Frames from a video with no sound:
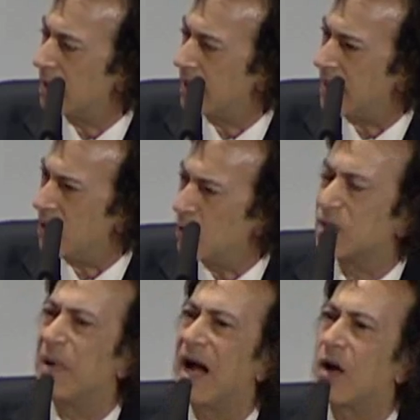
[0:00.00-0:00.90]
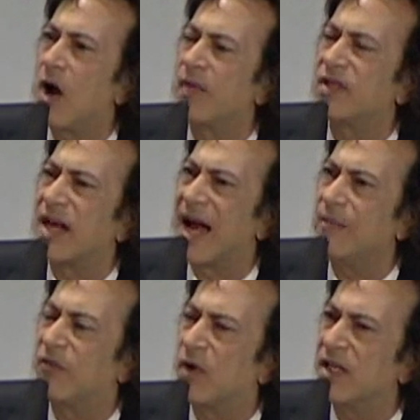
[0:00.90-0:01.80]
he used Bach all the time
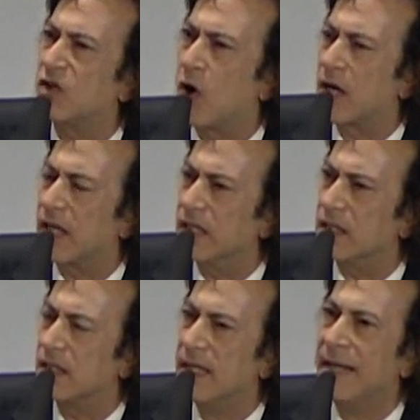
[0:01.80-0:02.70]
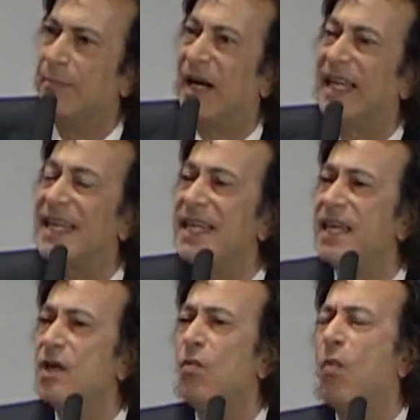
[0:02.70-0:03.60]
for his organs, but
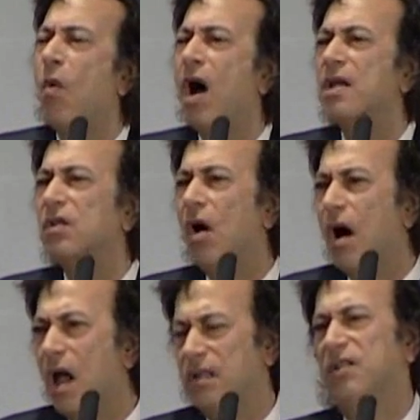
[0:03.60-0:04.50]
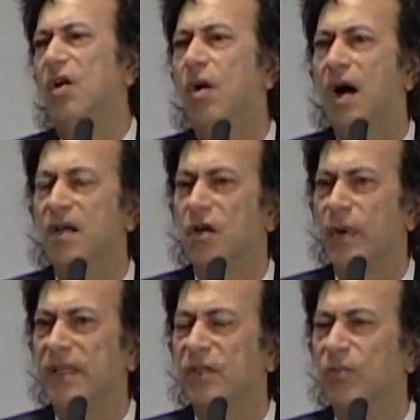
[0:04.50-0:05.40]
he was also
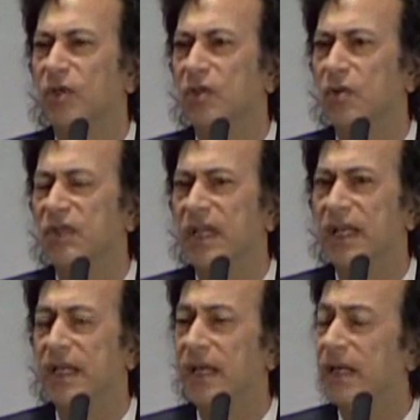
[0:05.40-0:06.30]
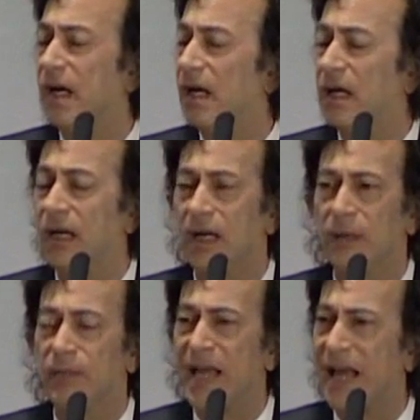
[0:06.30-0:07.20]
hungering to produce
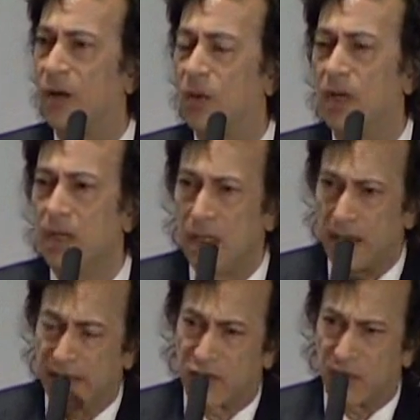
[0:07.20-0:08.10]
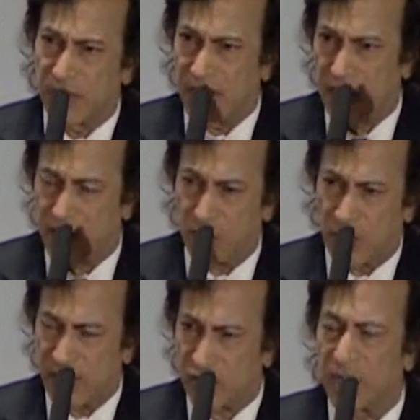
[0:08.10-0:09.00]
a piano, an instrument, a
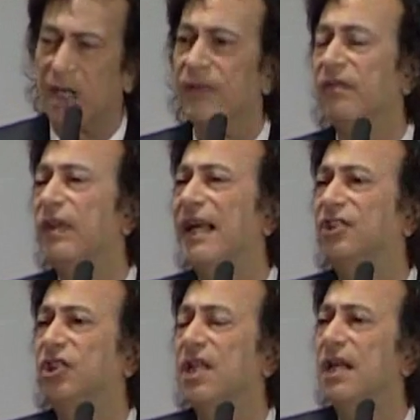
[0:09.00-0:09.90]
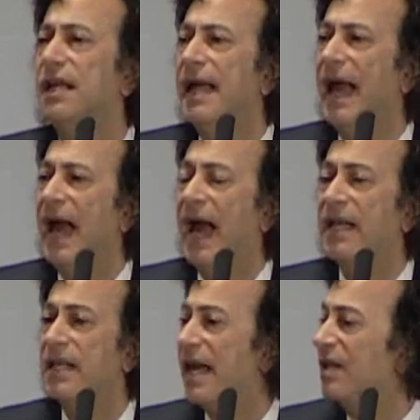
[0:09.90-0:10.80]
keyboard instrument of inflection,
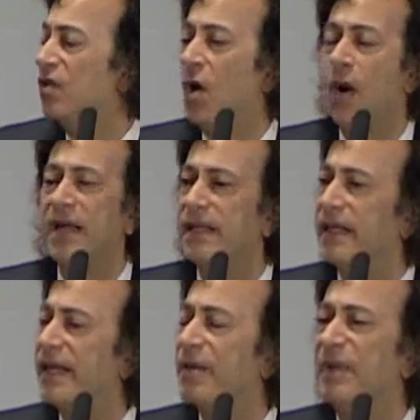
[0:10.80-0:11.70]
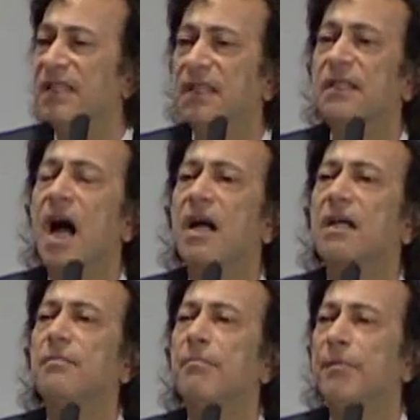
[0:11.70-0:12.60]
and he had no idea. He had been
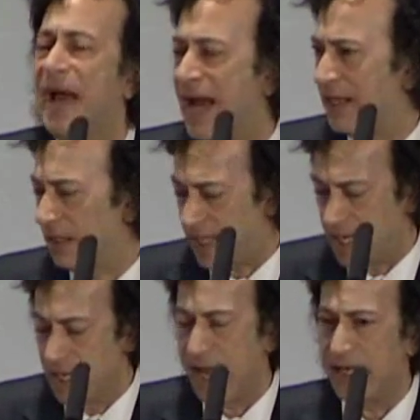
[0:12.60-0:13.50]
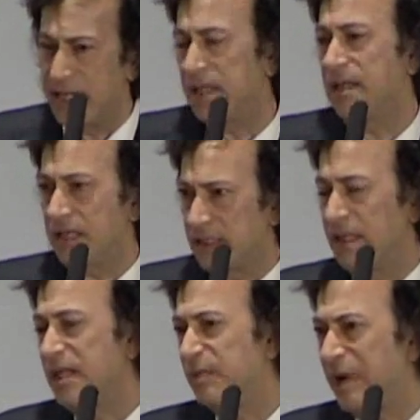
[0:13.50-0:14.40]
stuck badly, and he did this
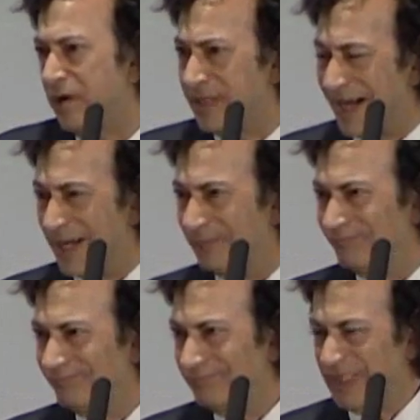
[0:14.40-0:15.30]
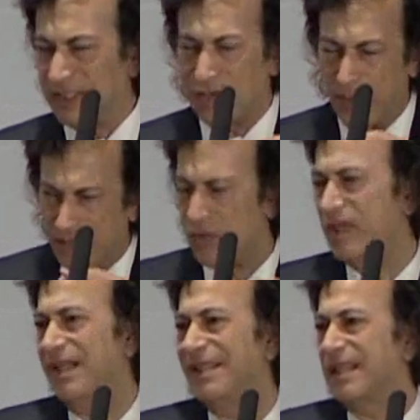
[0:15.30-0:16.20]
in his spare time. It's so
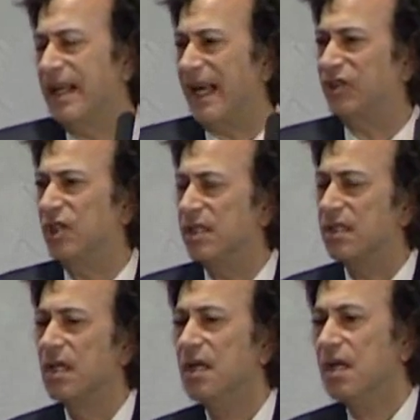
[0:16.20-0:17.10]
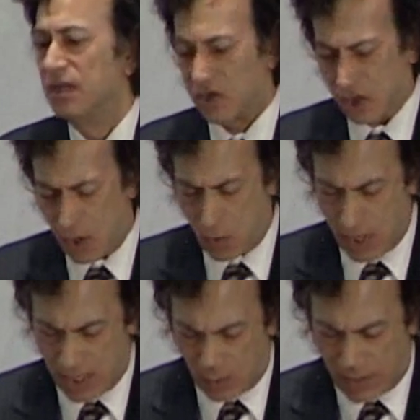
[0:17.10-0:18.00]
interesting, these connections.
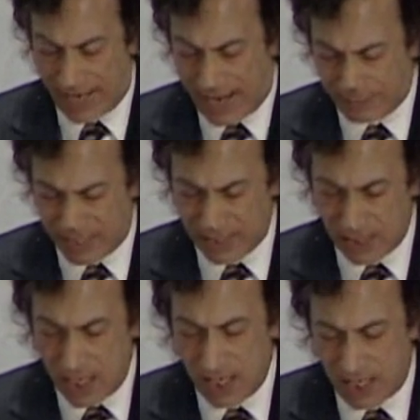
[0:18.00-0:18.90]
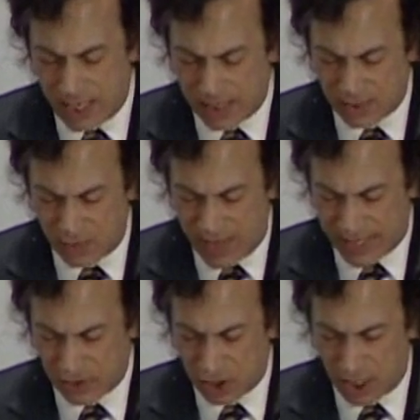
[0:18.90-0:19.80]
So what happened is
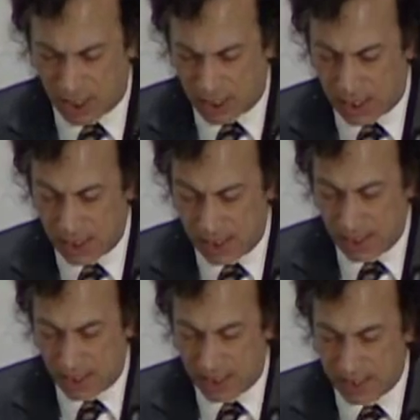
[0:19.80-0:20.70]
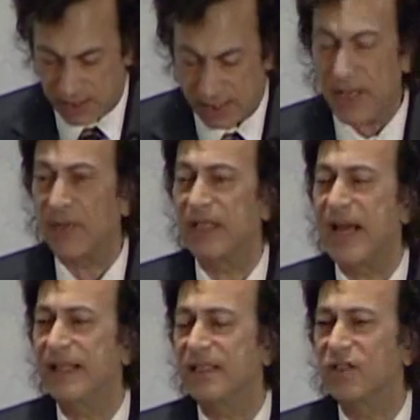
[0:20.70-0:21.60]
that he's in the
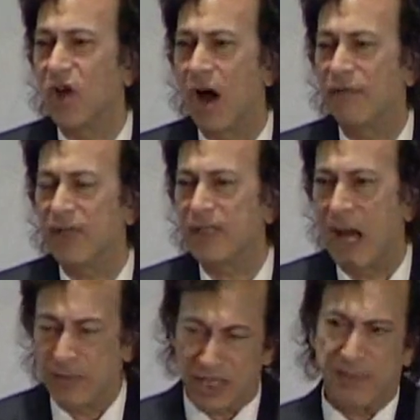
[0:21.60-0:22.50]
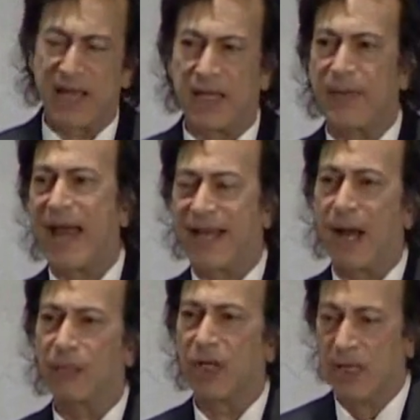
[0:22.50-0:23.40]
dentist's office. I'm just making that
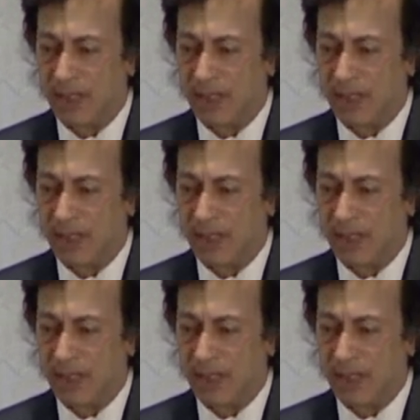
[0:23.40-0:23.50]
up.